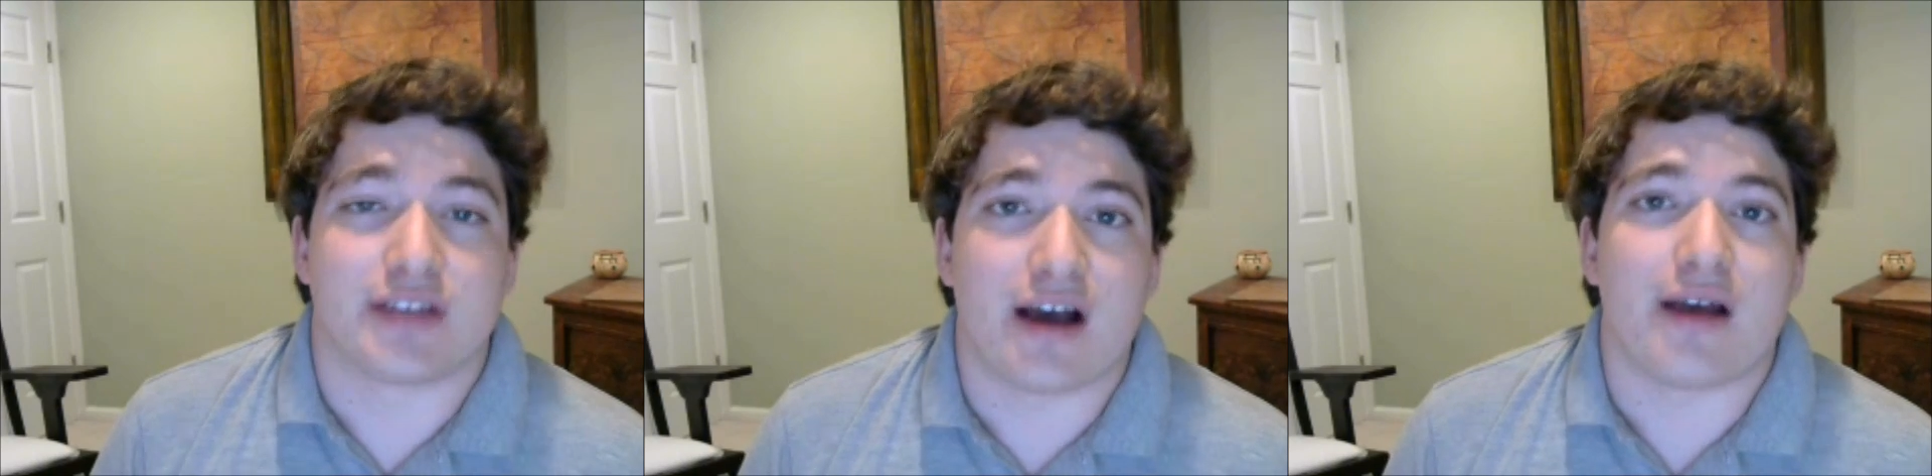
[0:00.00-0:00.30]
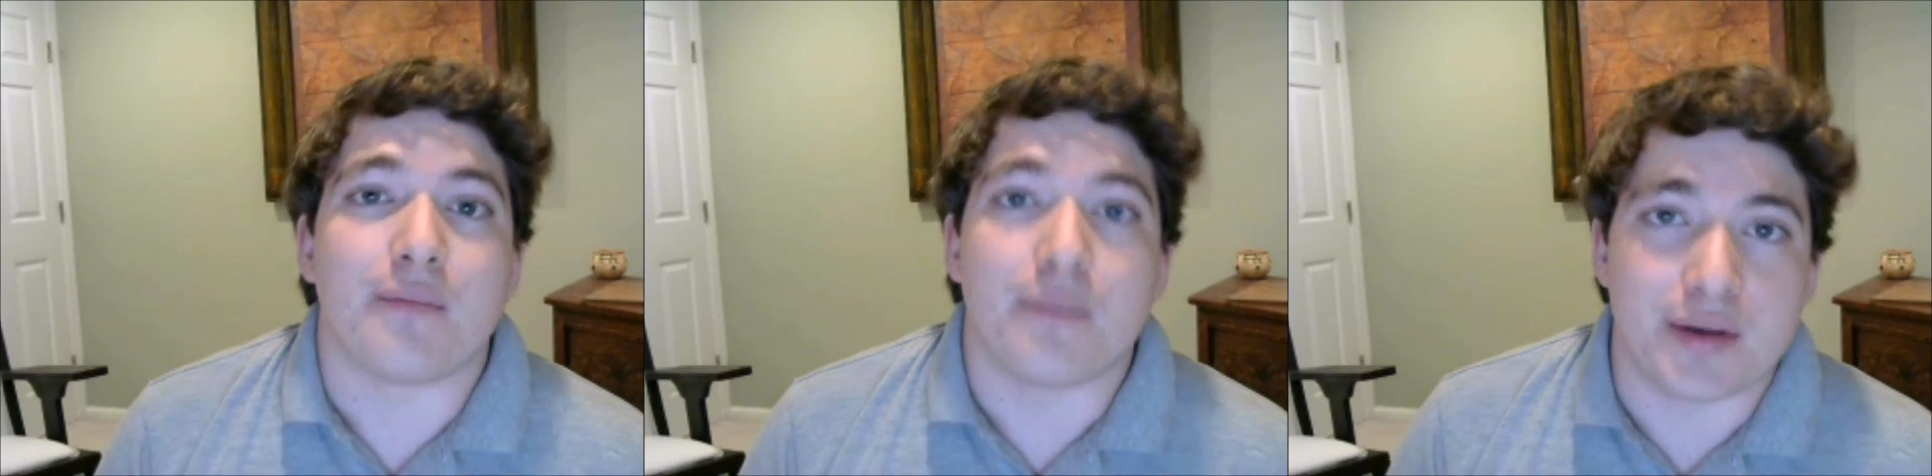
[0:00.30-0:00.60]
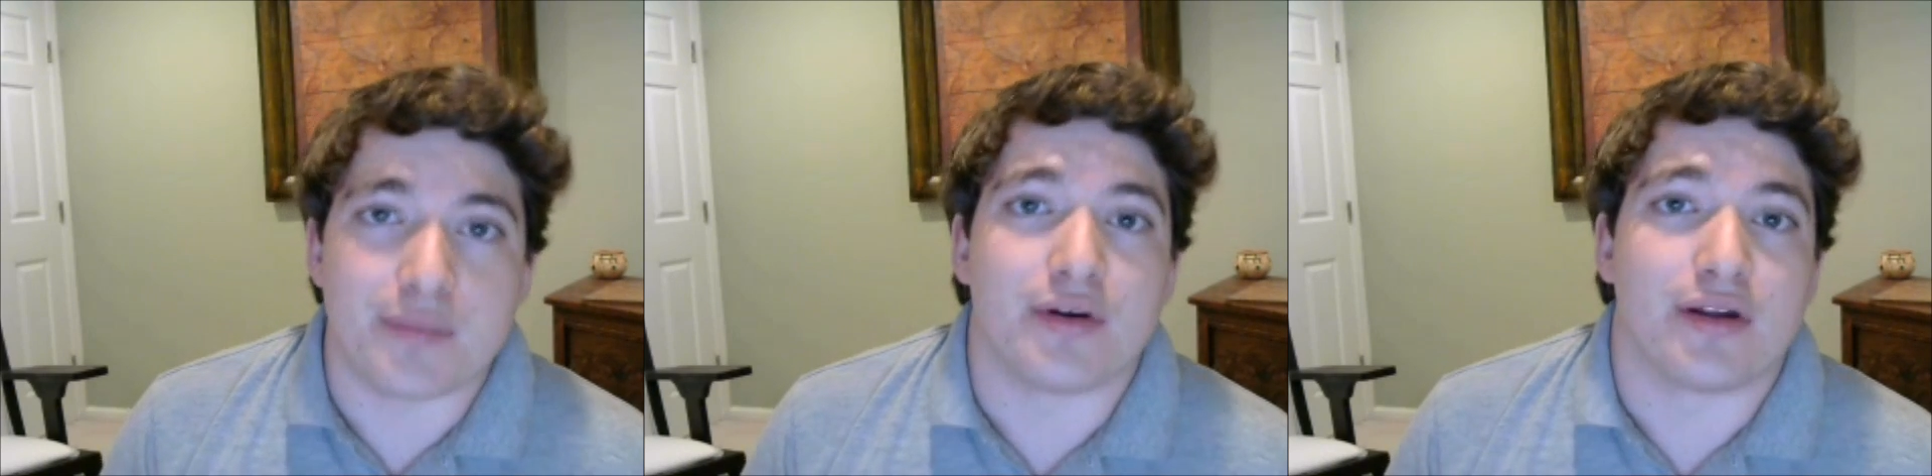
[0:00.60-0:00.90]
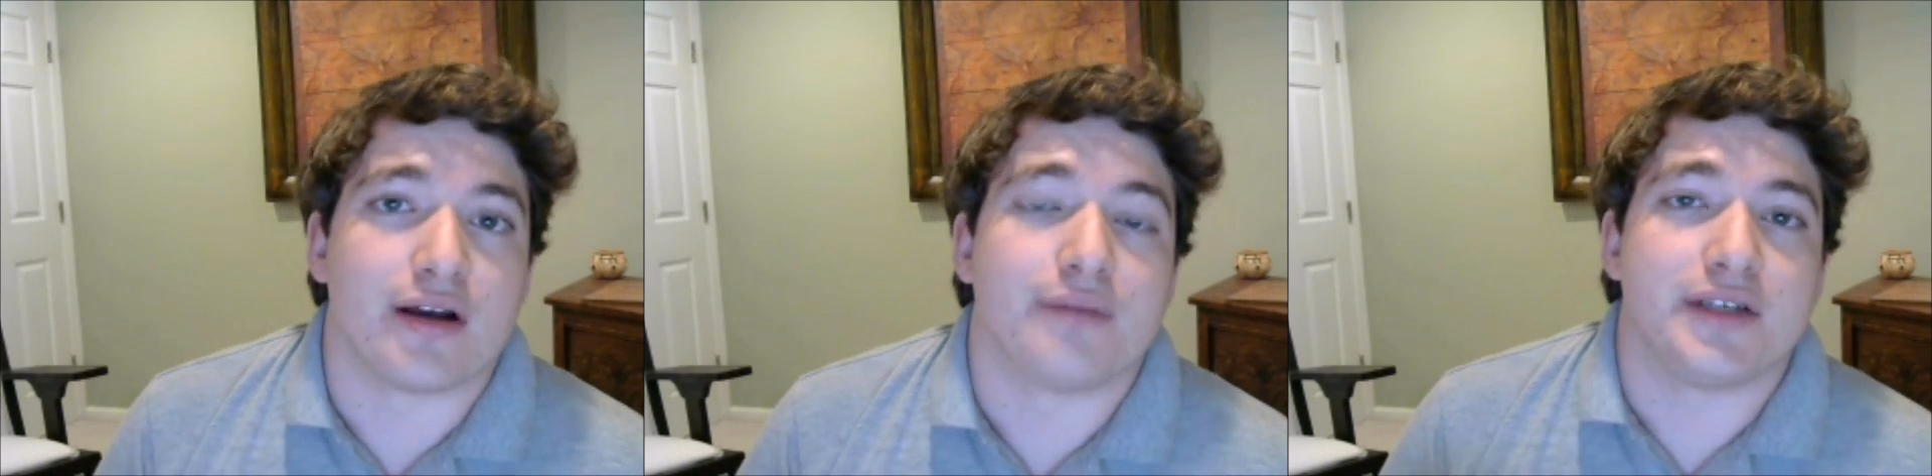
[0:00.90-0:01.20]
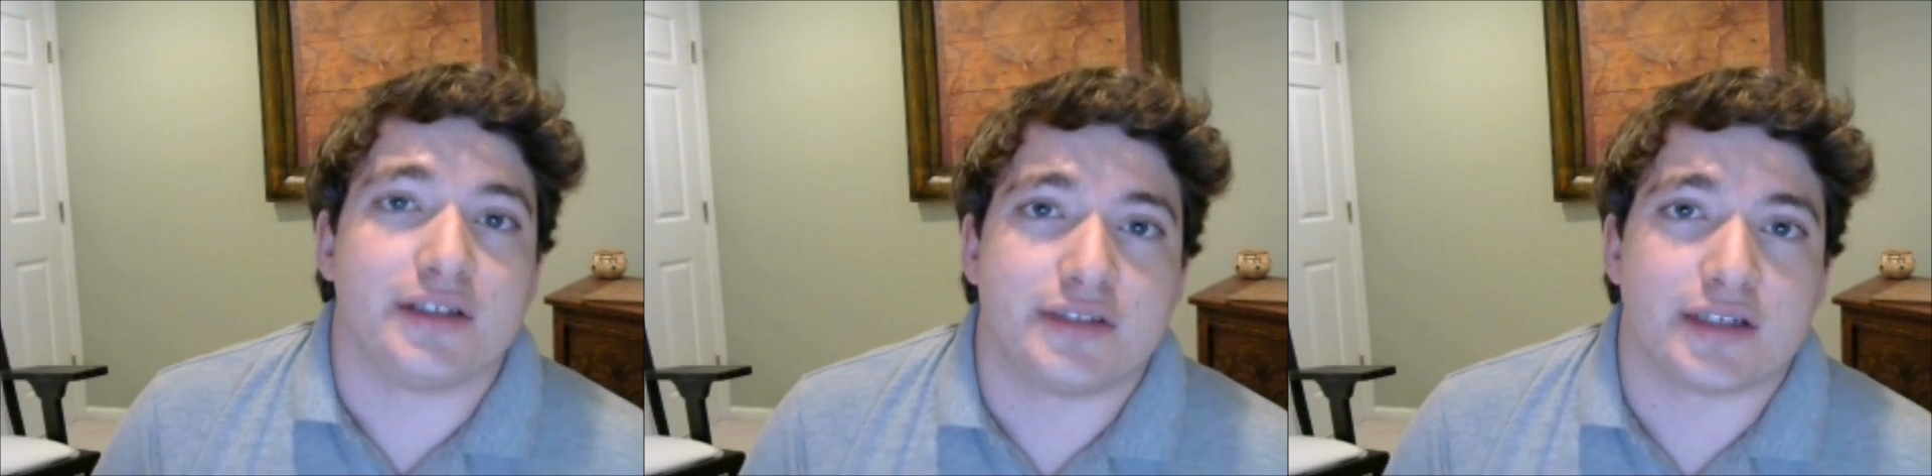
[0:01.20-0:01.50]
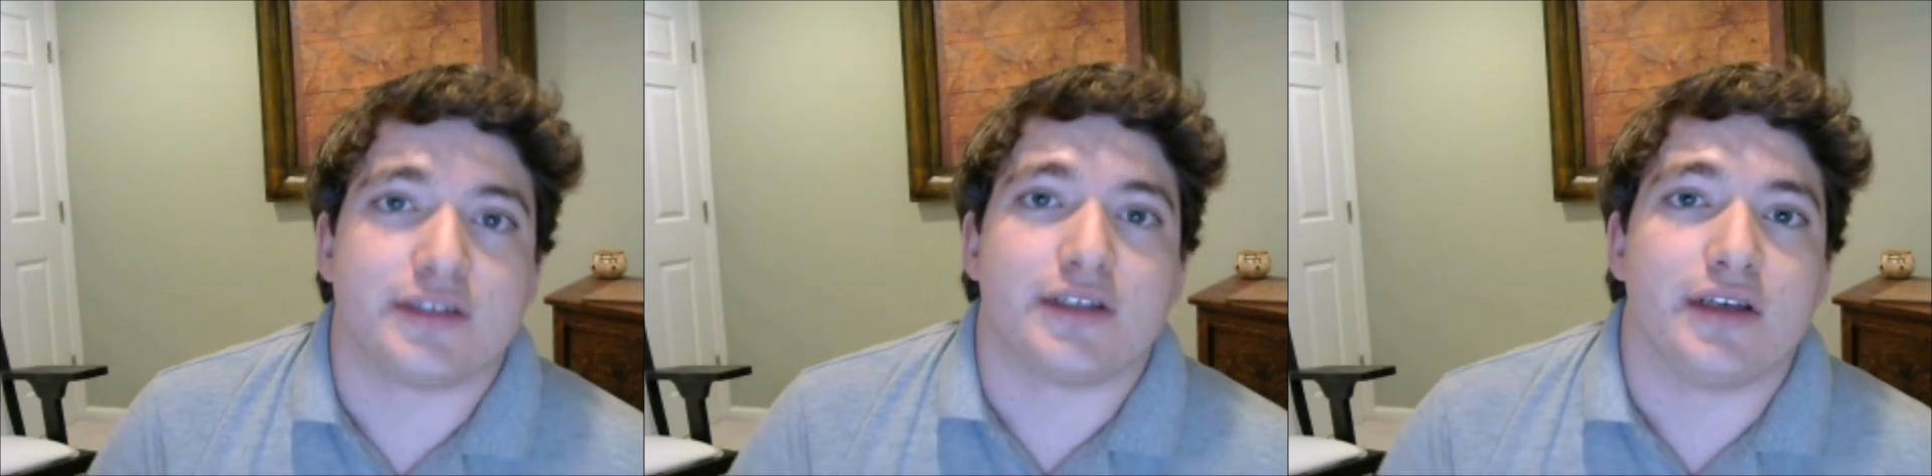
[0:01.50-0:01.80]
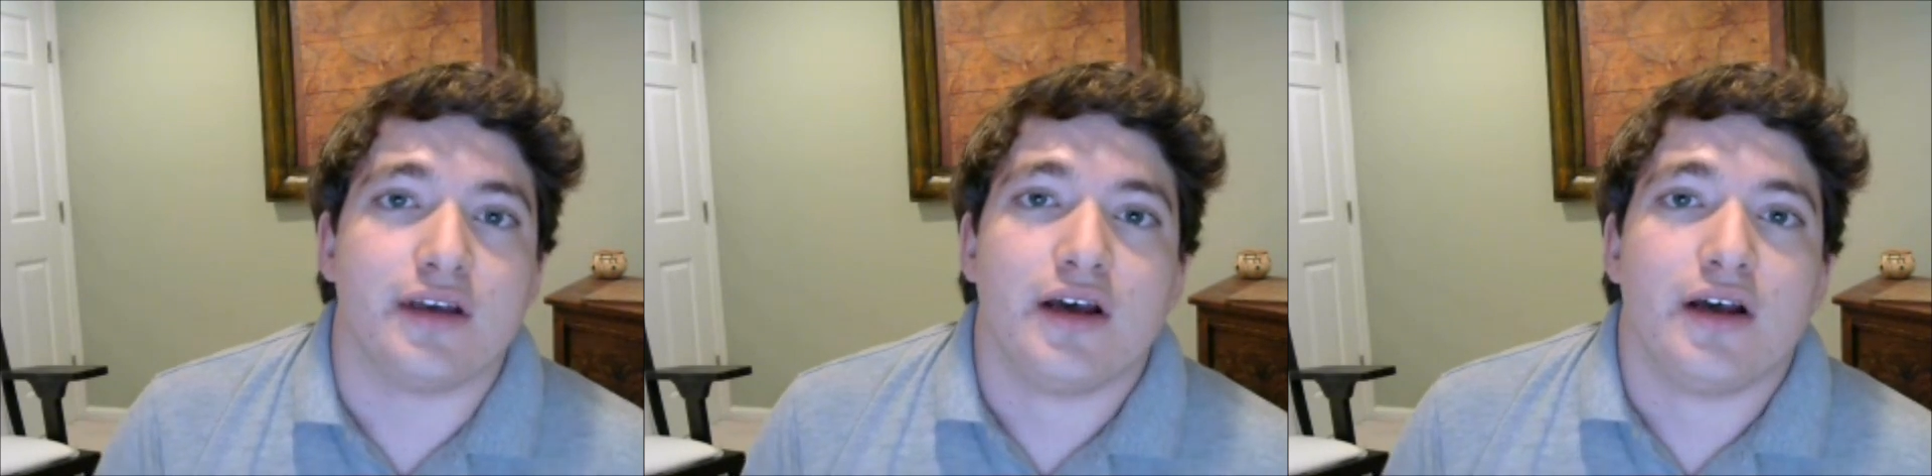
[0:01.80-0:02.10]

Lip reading: time be putting up these 60